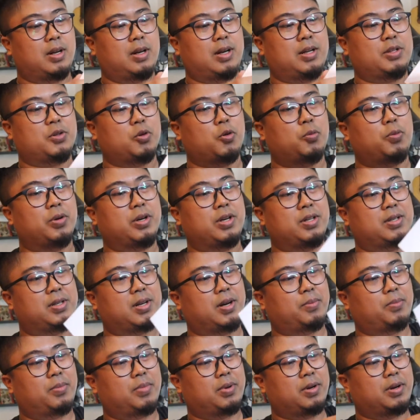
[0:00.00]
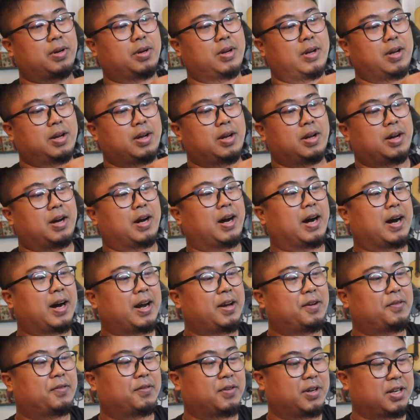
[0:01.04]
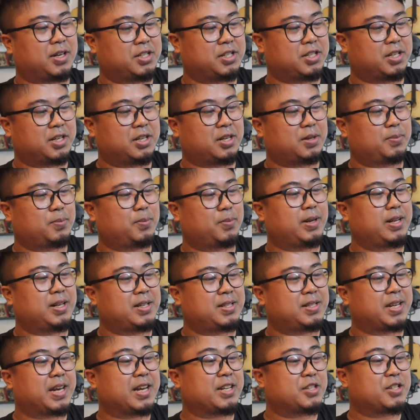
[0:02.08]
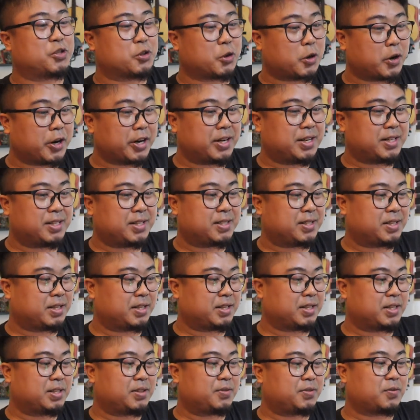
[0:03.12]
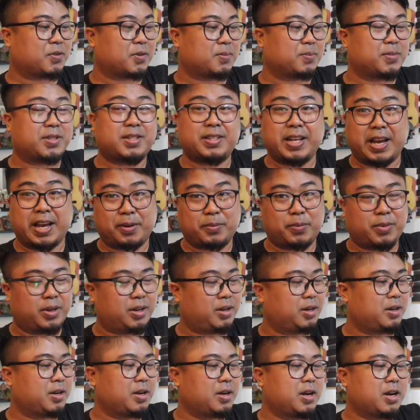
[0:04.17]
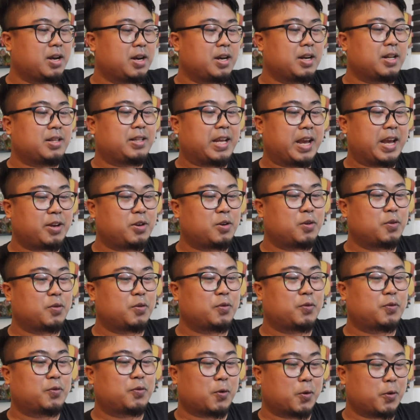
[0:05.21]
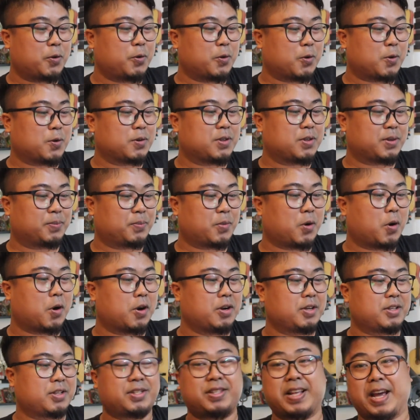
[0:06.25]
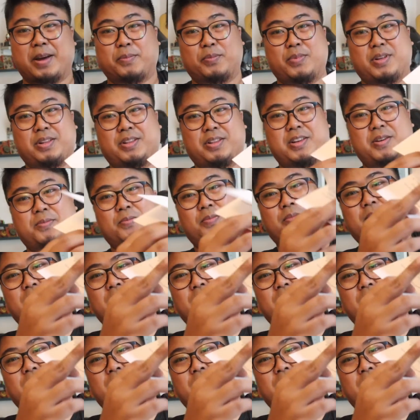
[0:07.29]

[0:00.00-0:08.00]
Let's open this up. Hi Faja, please enjoy these stickers from Stackbit. Thank you for your support, Stackbit team.